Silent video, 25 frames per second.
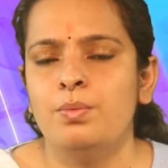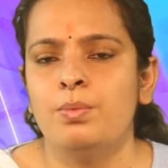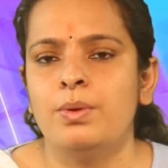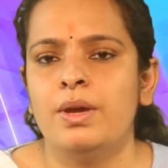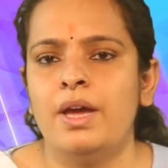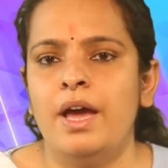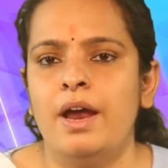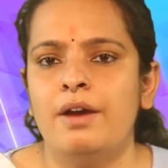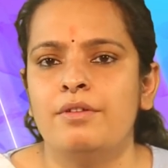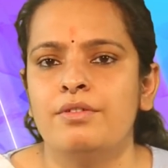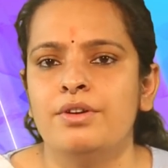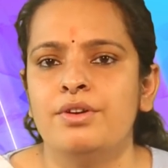
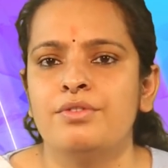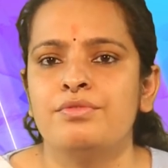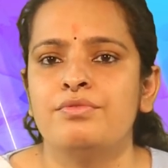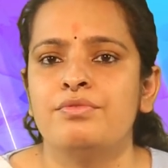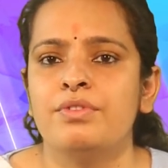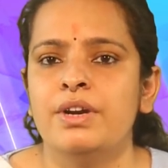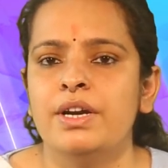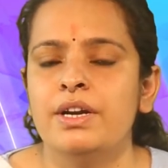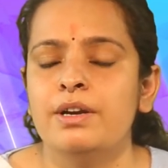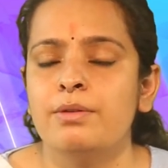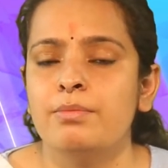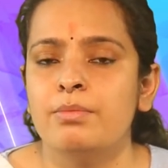we have
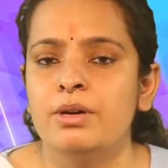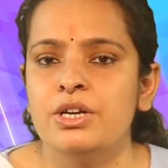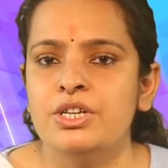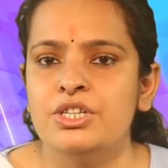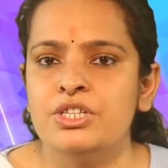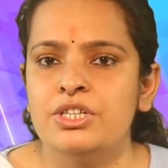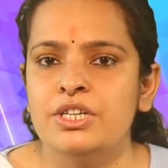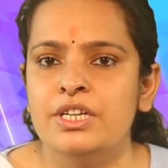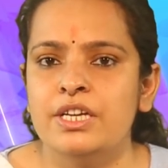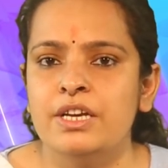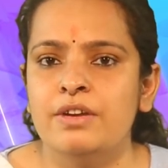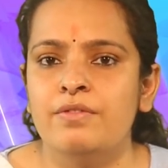different
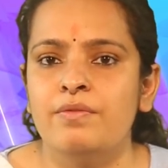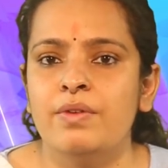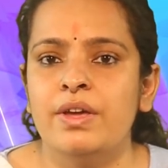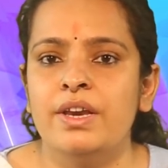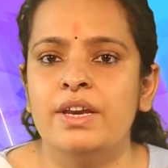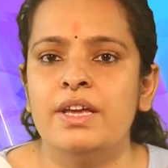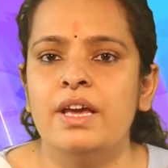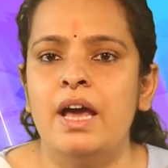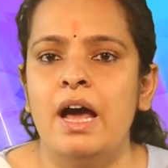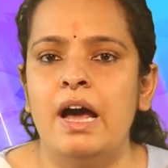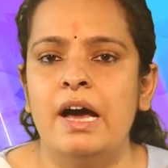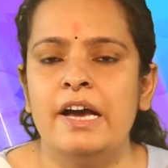machine,
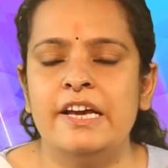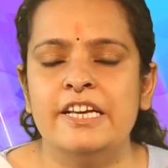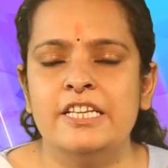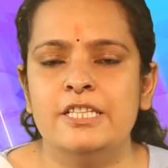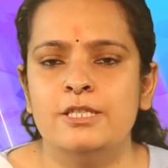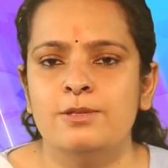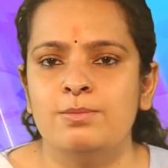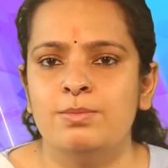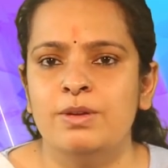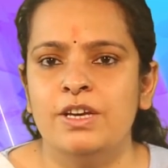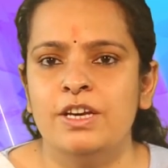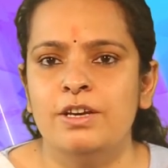very high
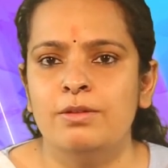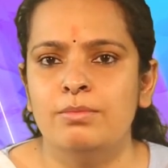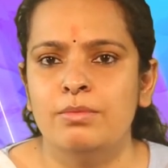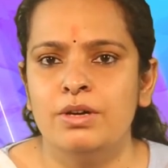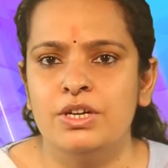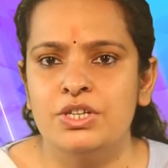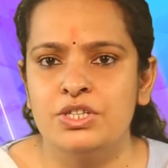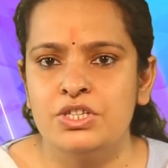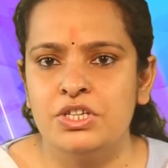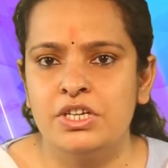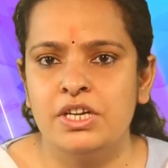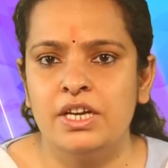speed
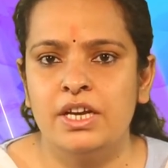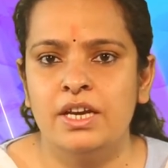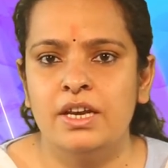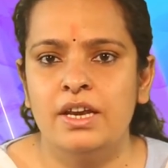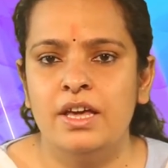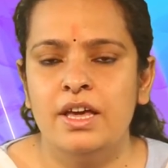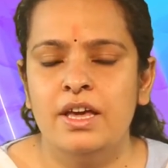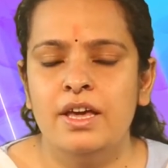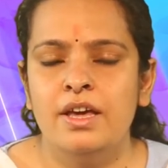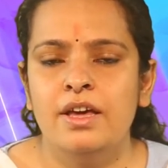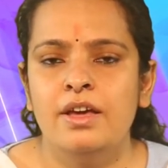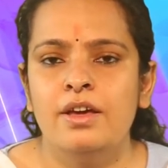machine,